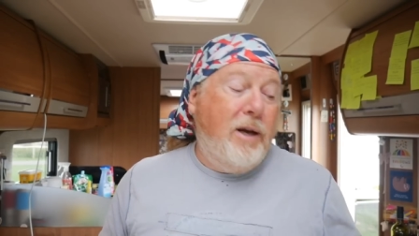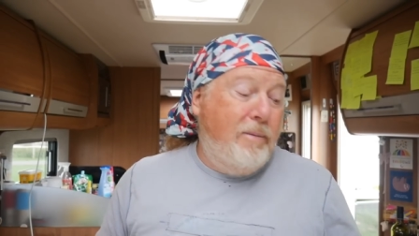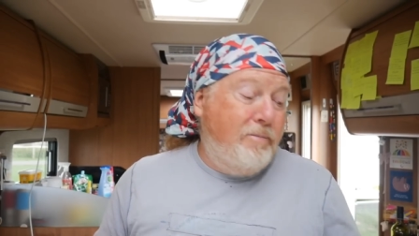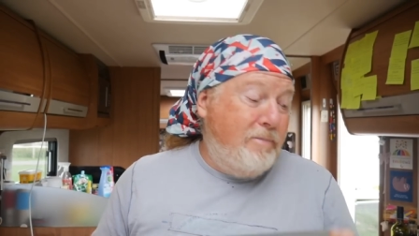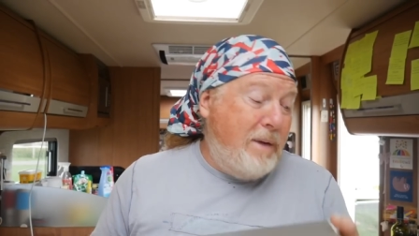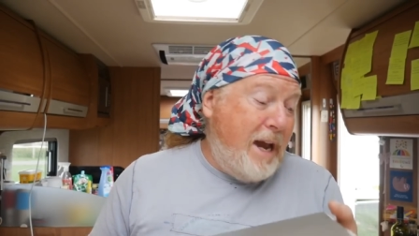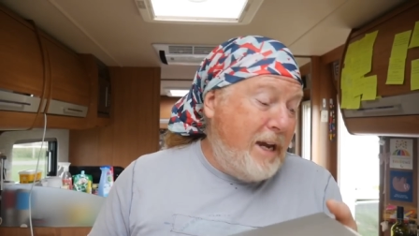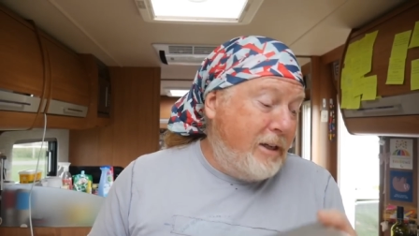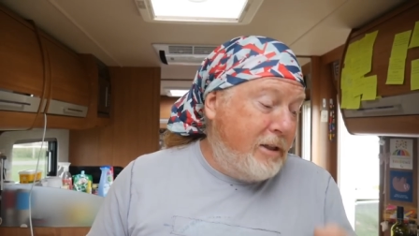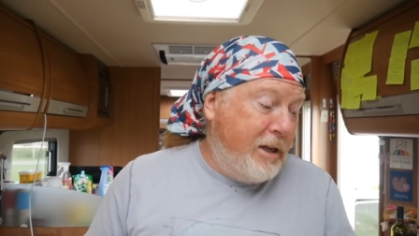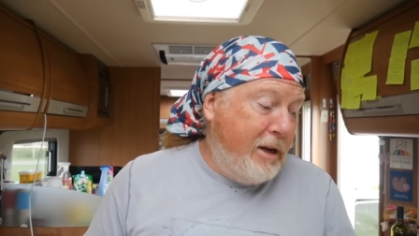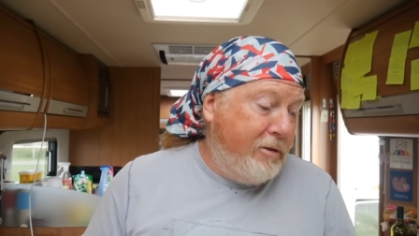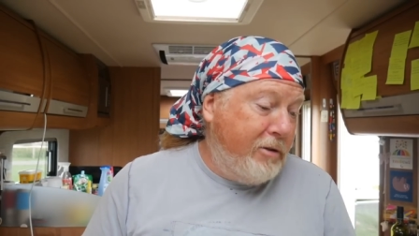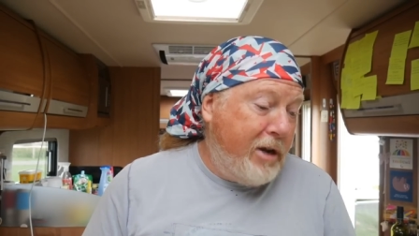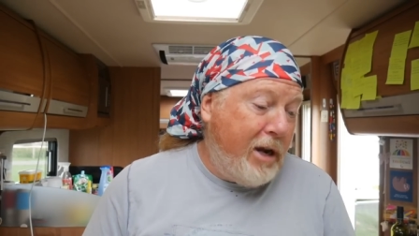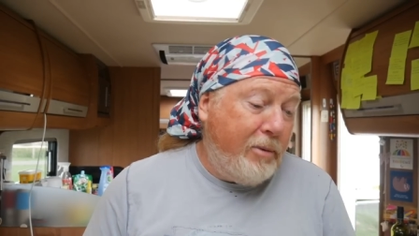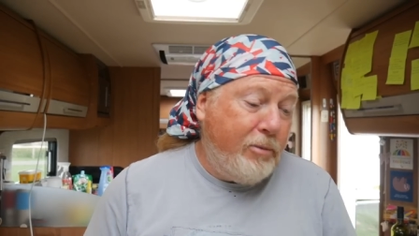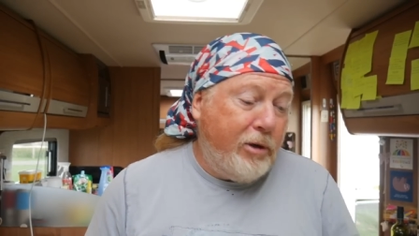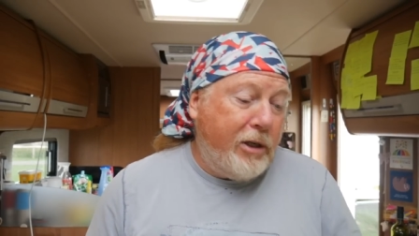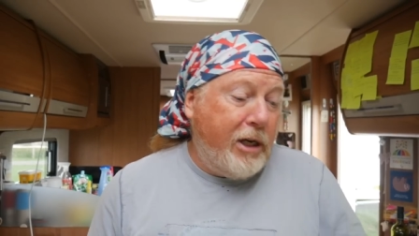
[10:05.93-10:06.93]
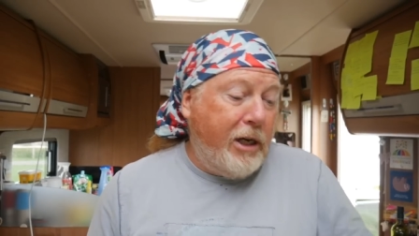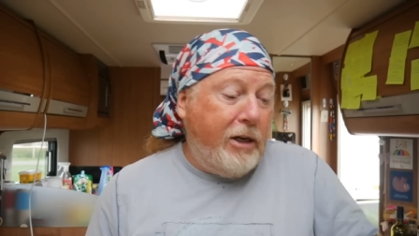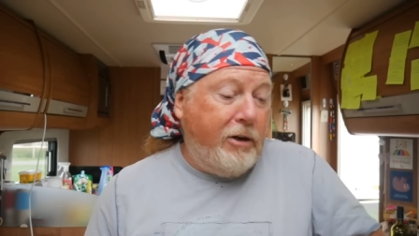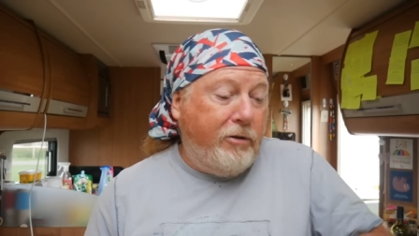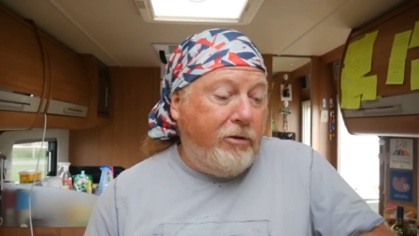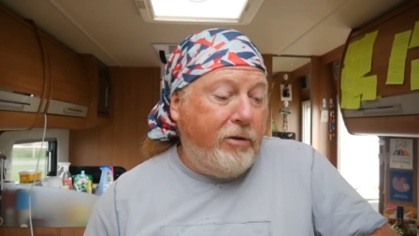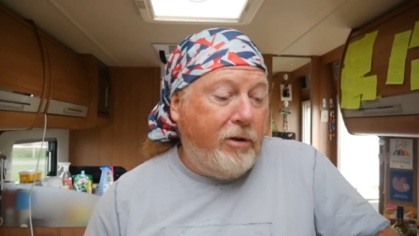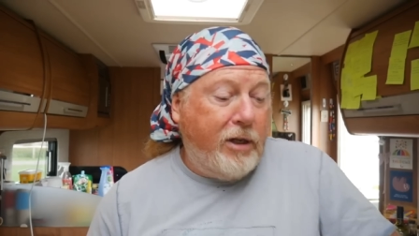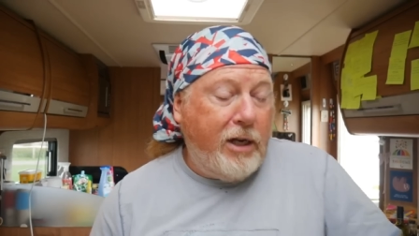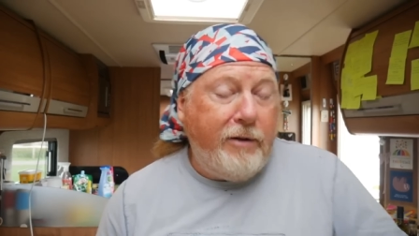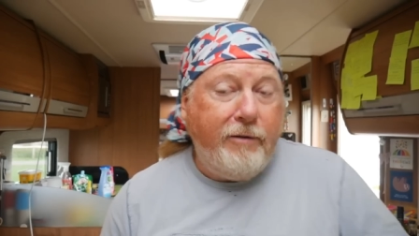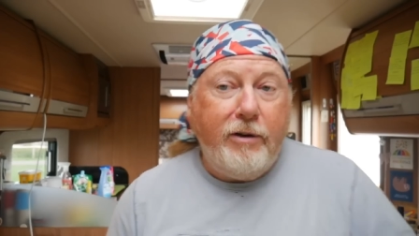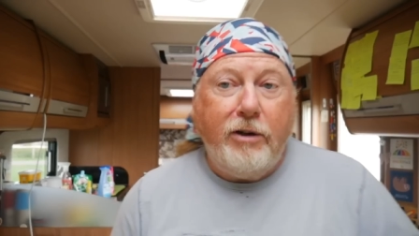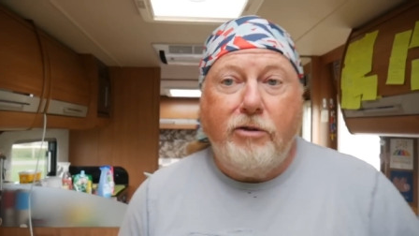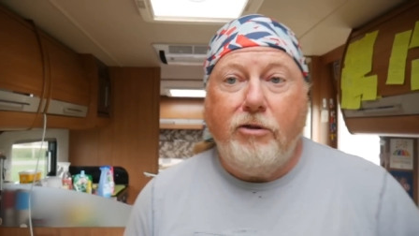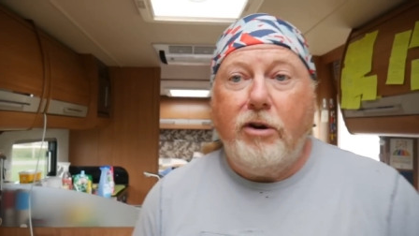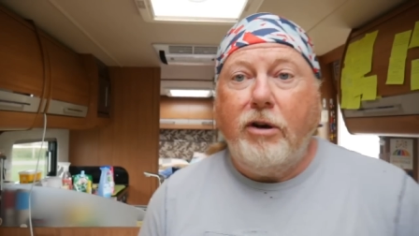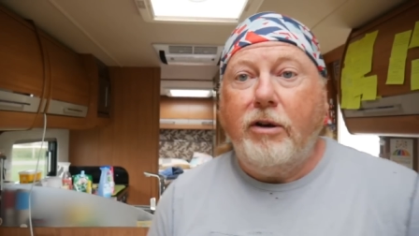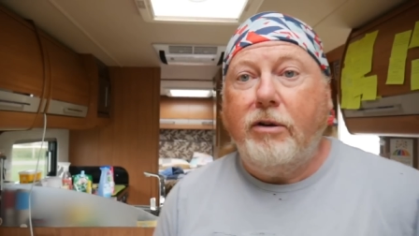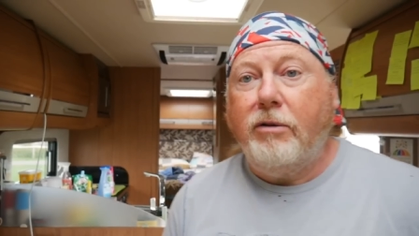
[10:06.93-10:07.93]
Macs don't come with
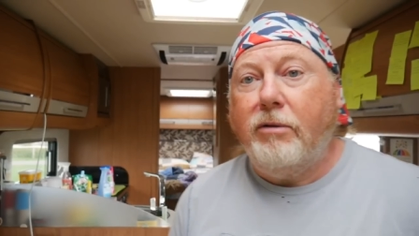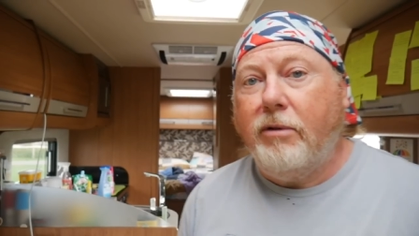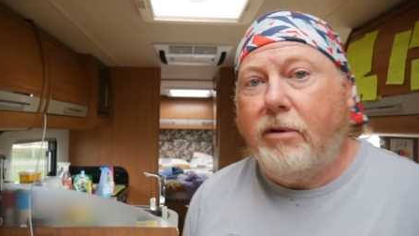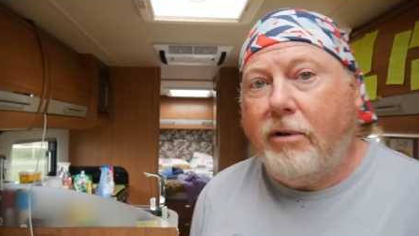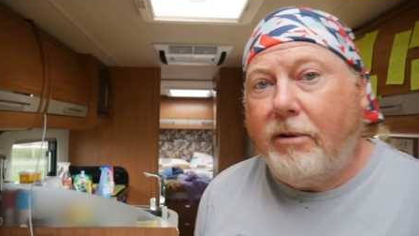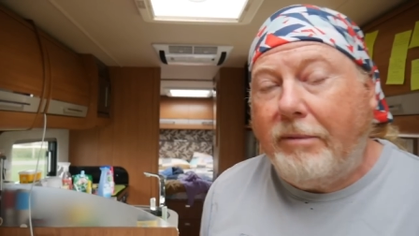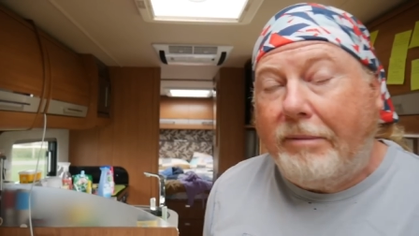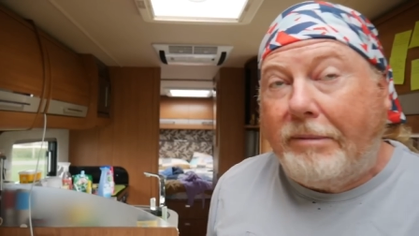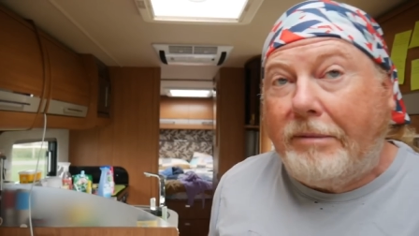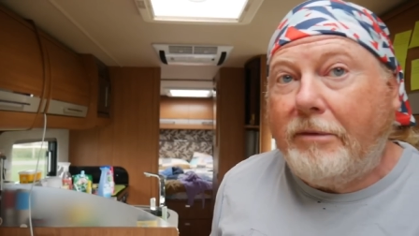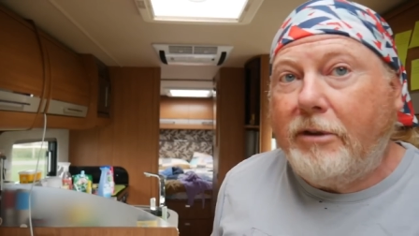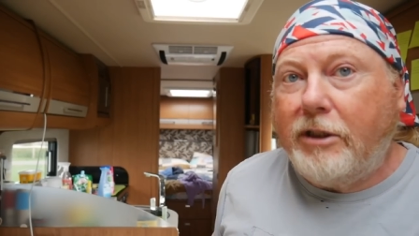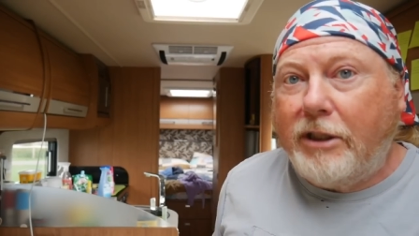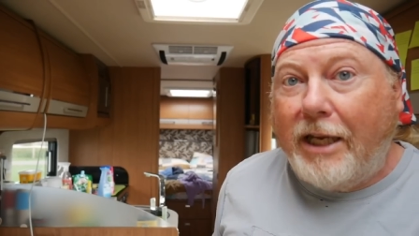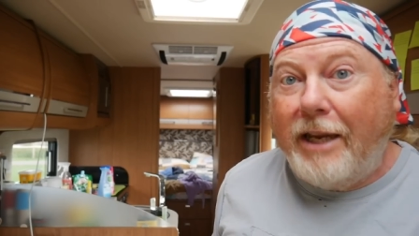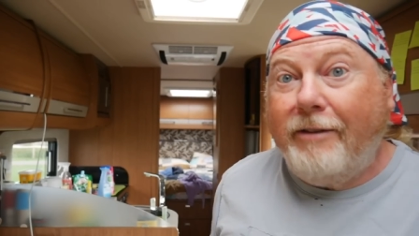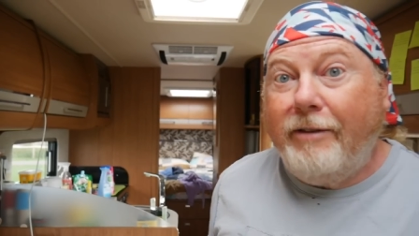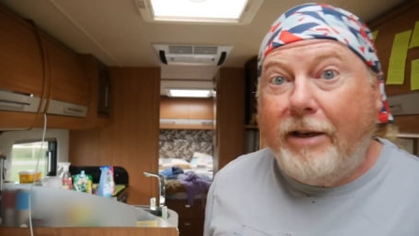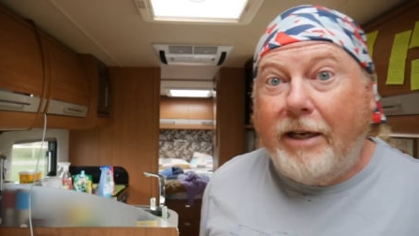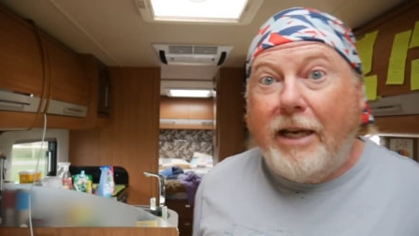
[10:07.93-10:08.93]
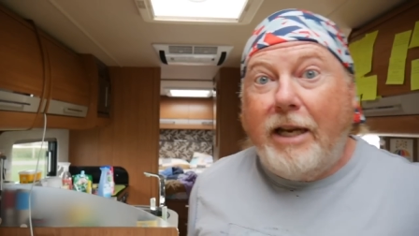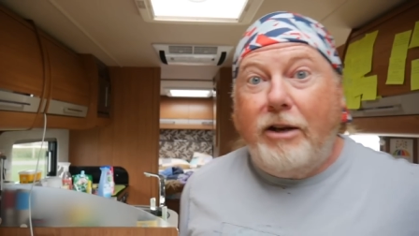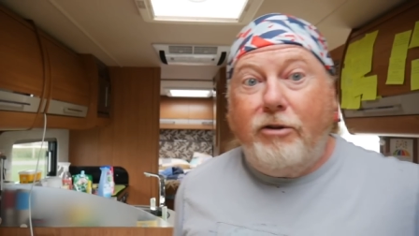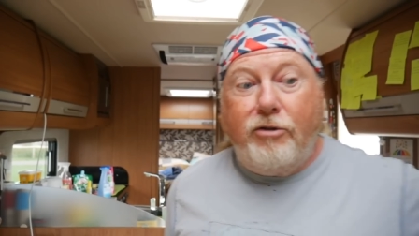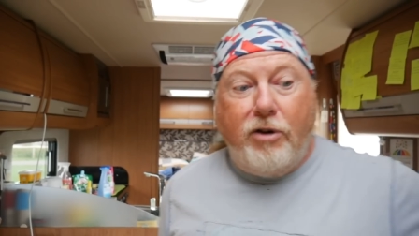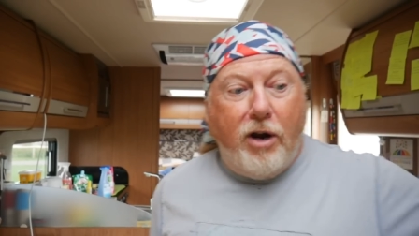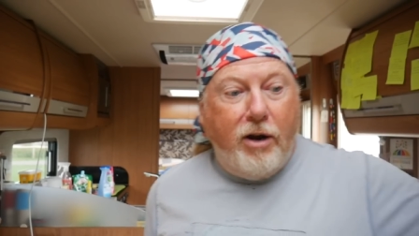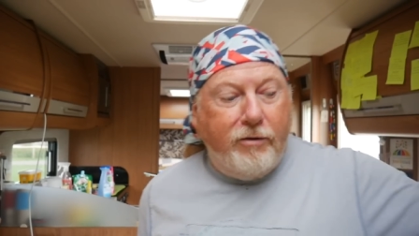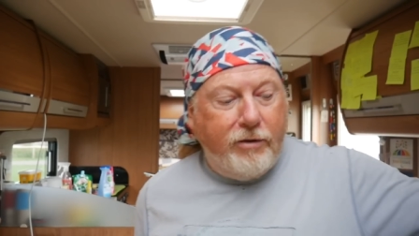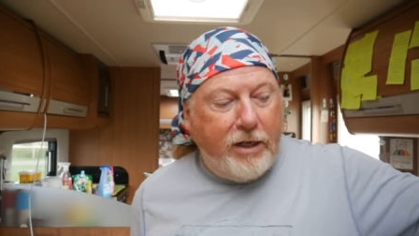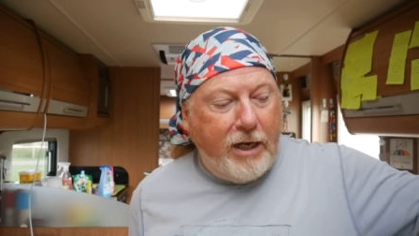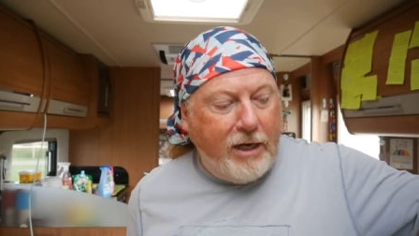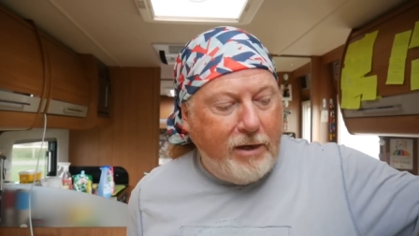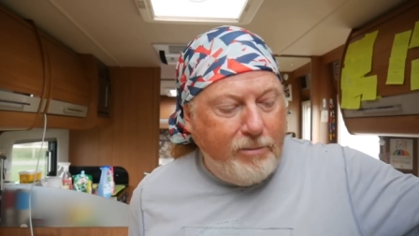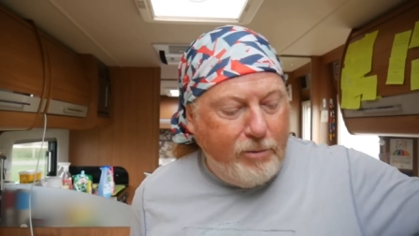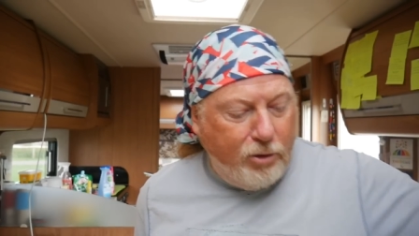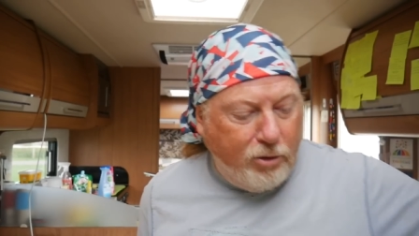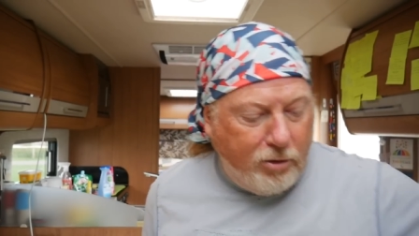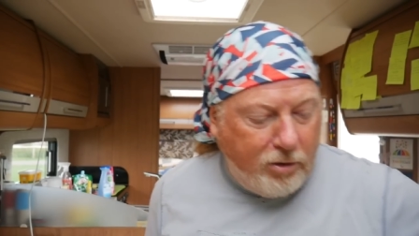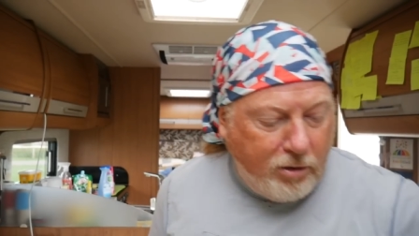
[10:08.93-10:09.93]
DVD DVD drives
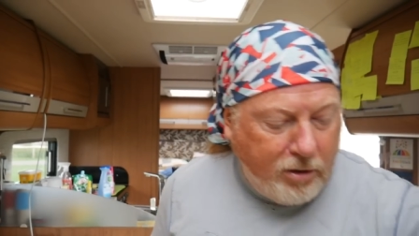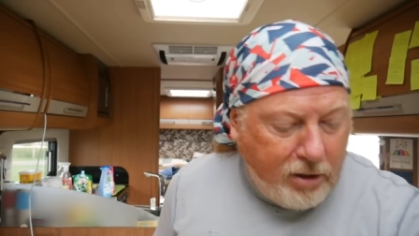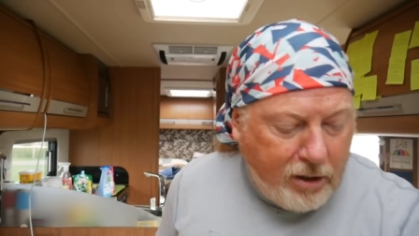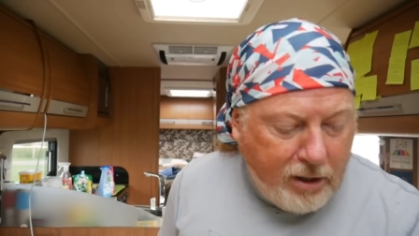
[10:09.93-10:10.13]
anymore,